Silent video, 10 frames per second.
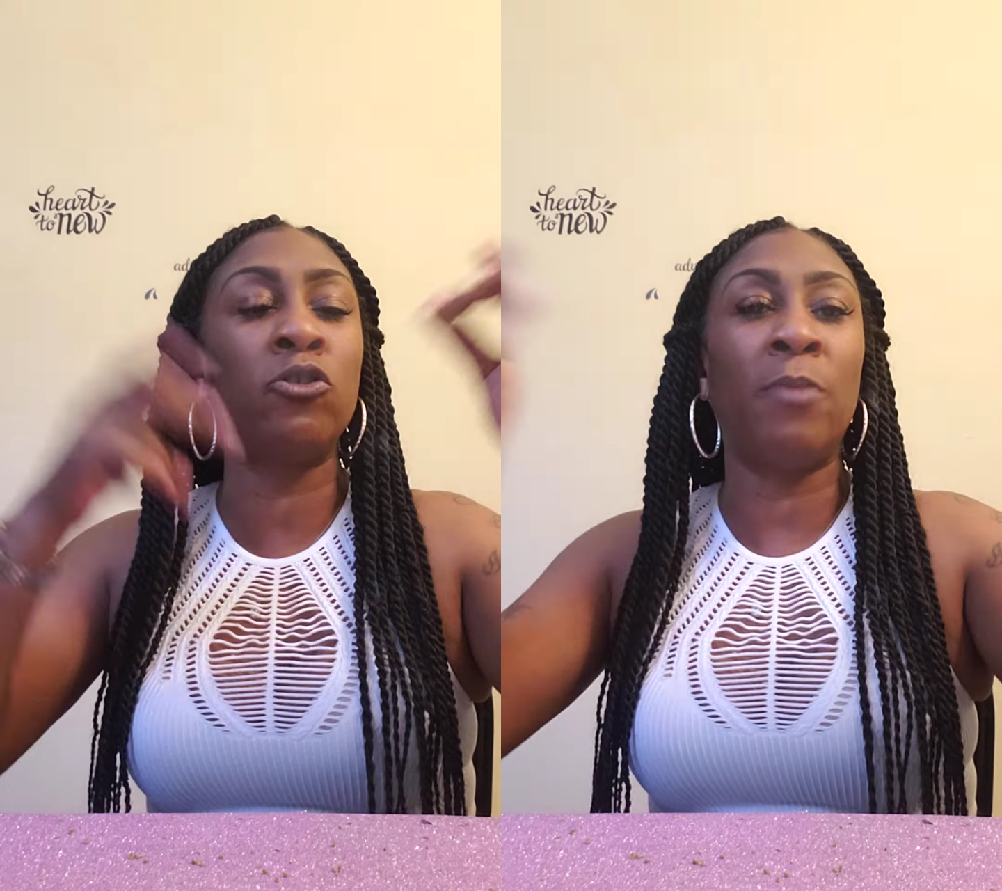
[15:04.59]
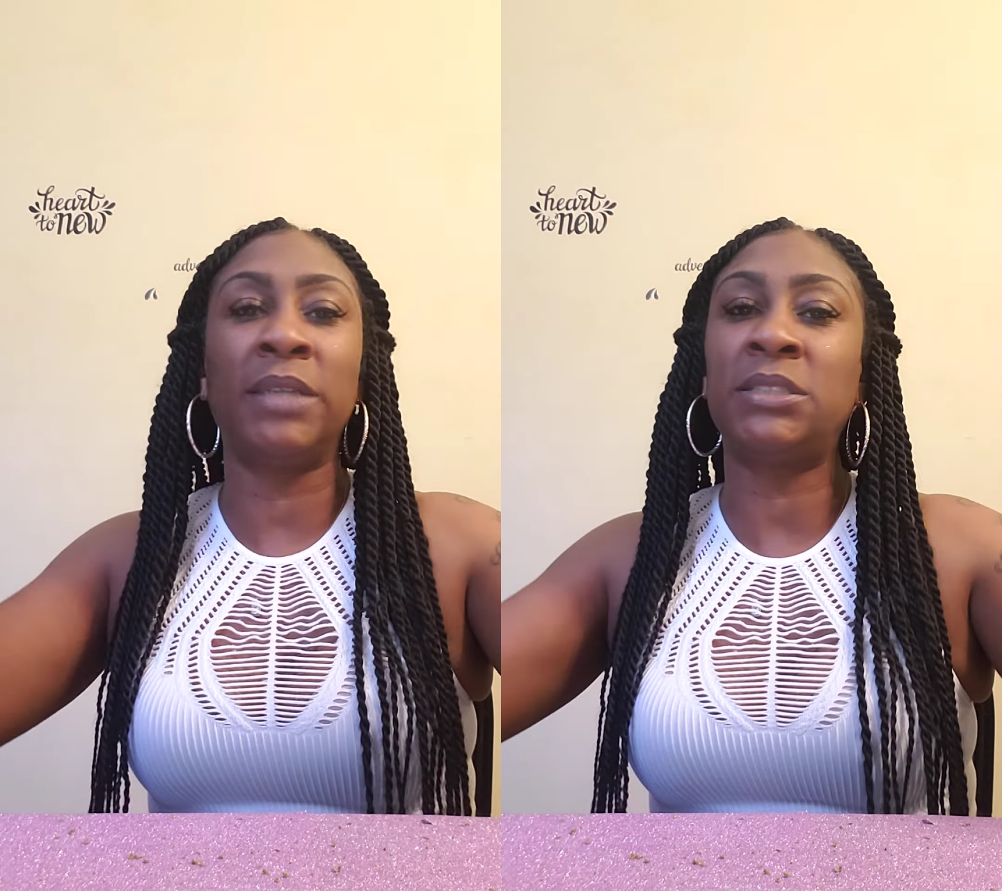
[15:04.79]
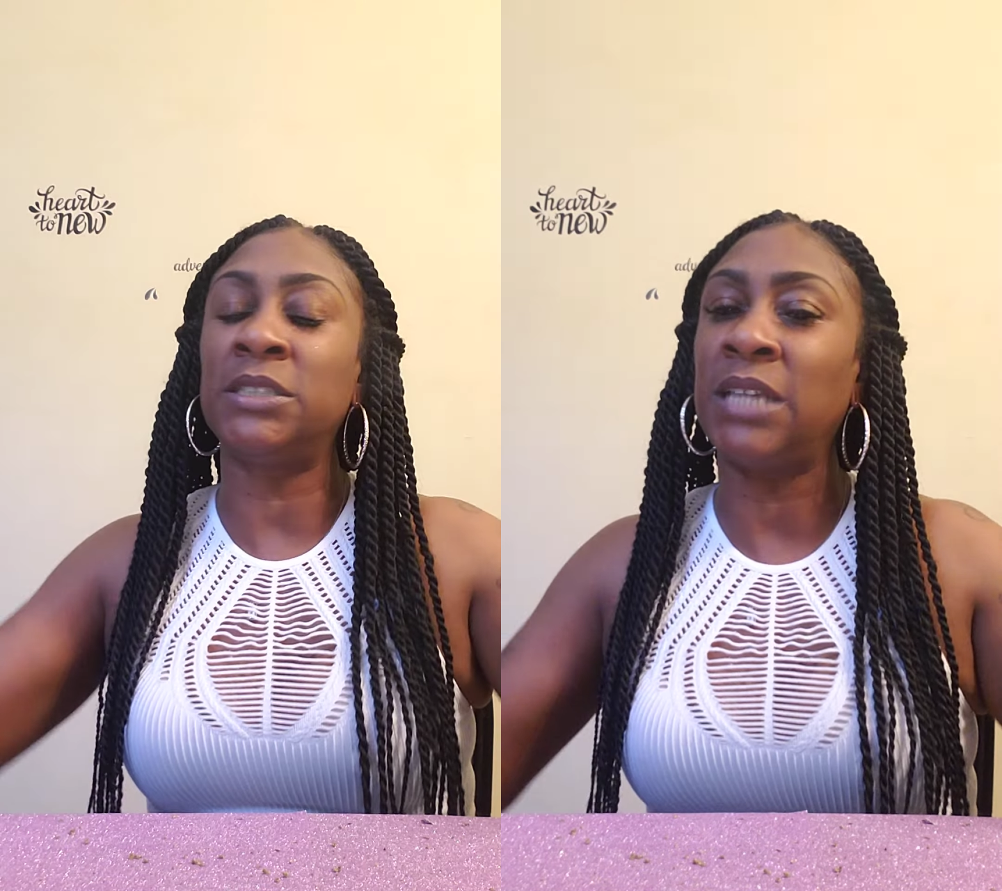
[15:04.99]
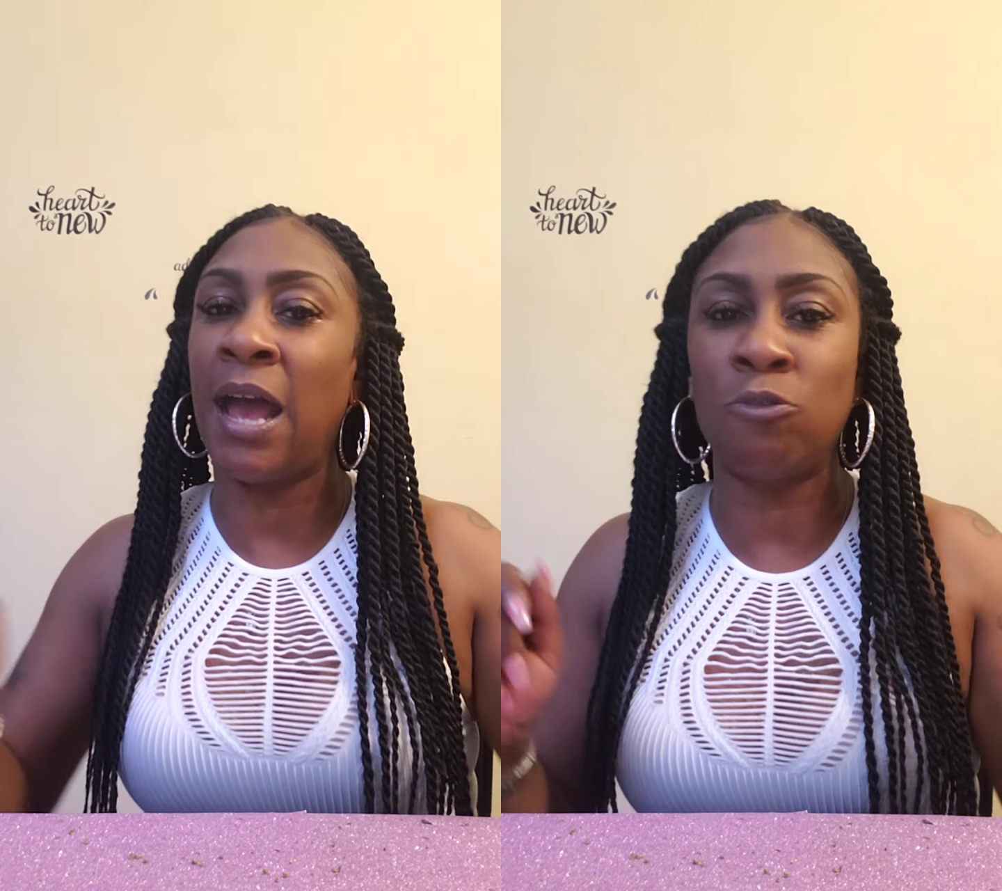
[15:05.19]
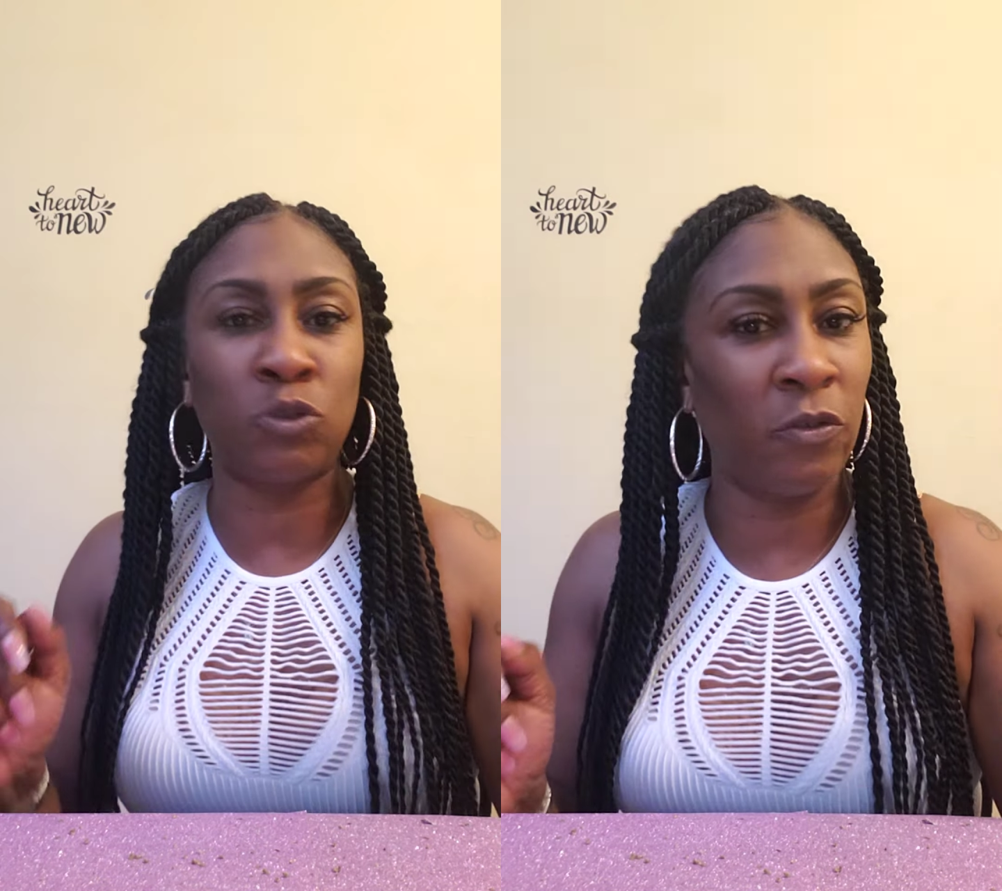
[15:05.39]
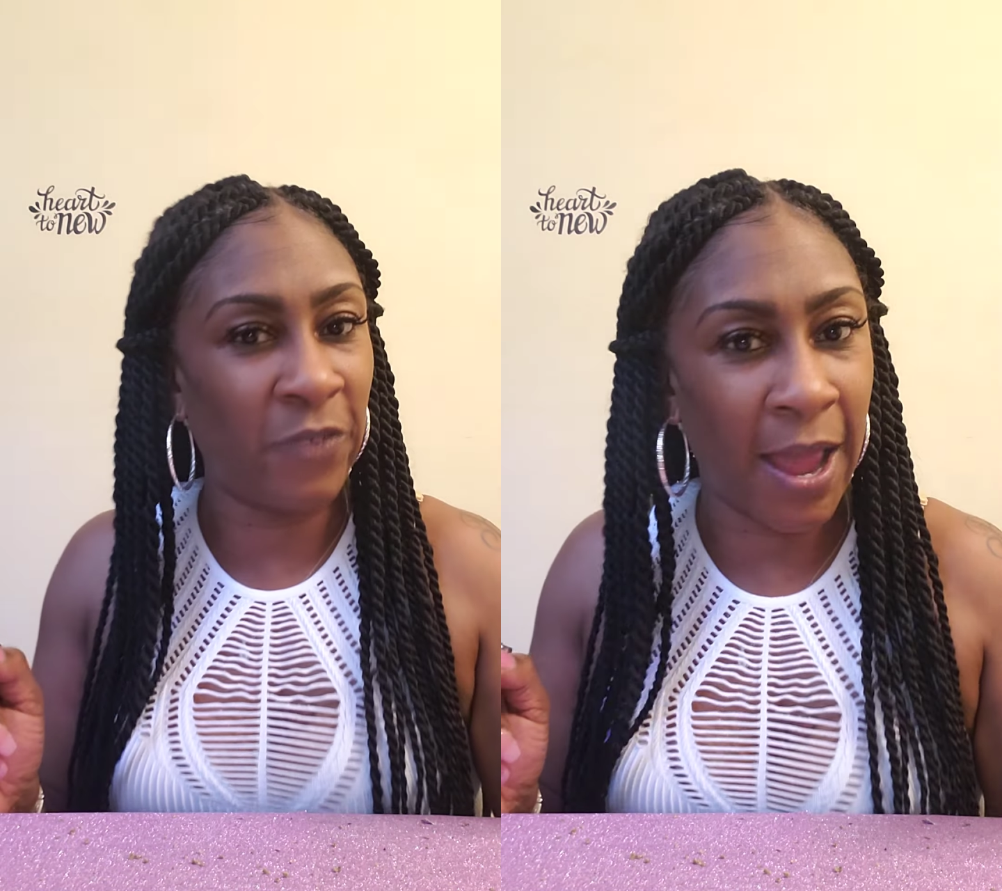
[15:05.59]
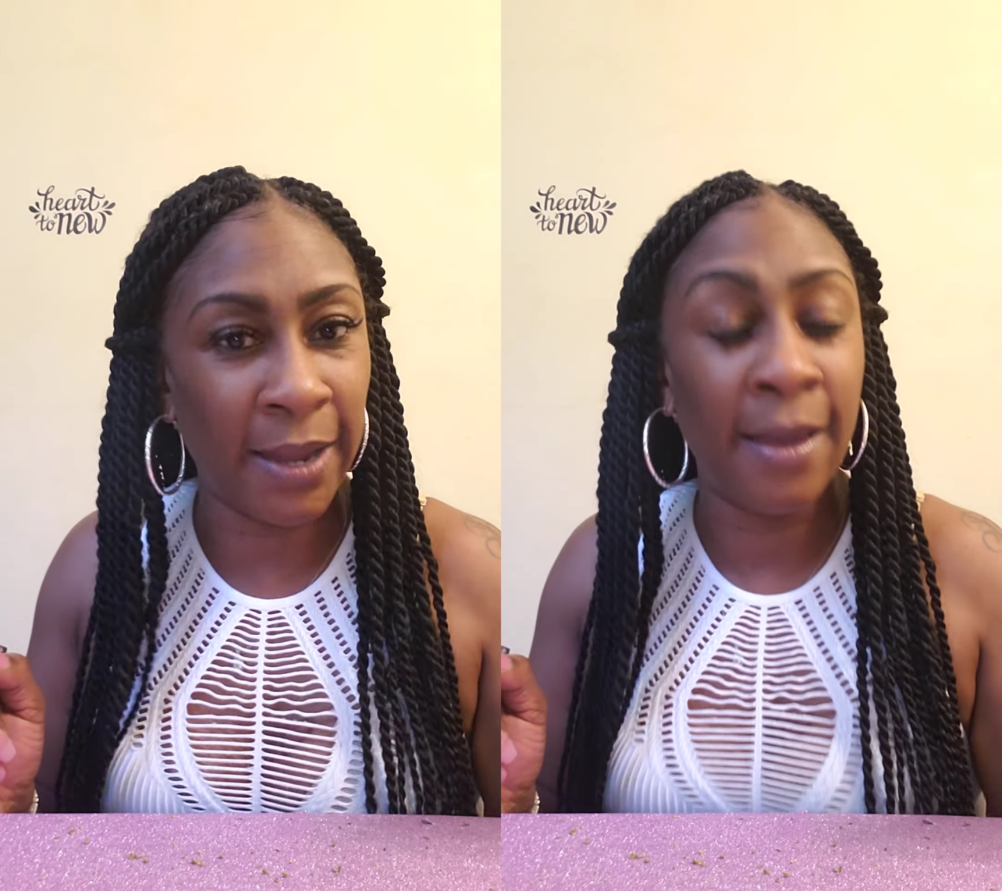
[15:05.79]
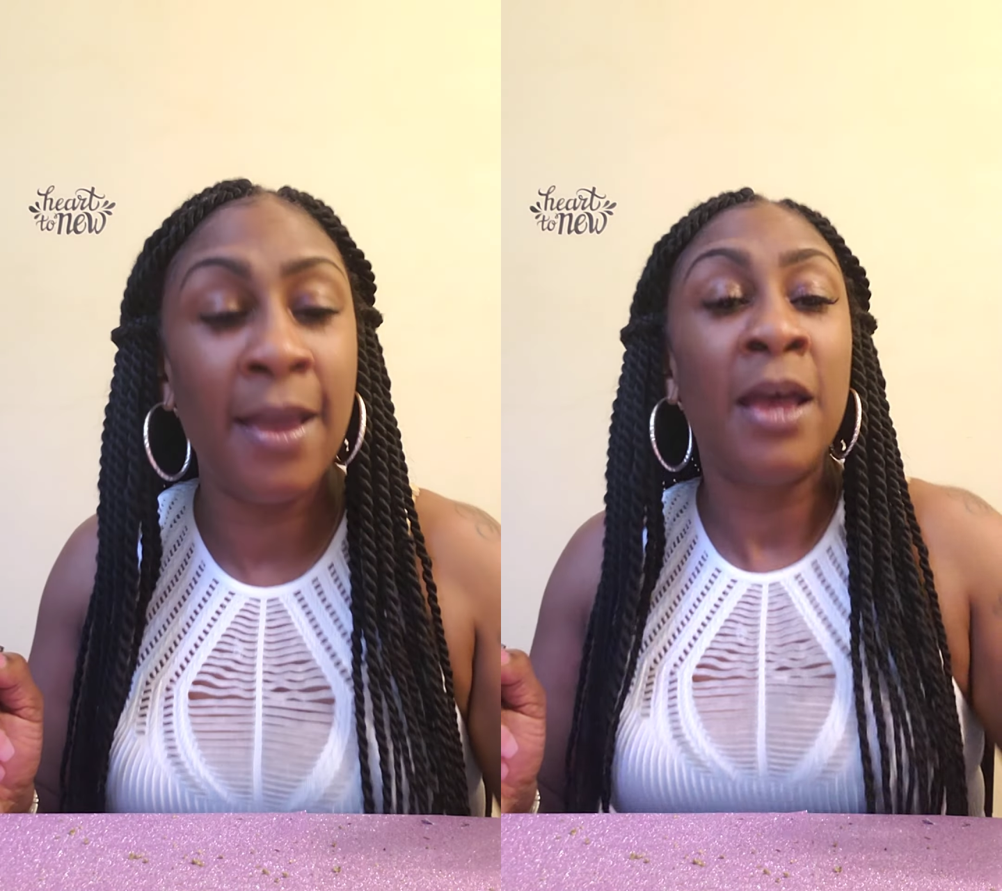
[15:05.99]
You might set your house on fire.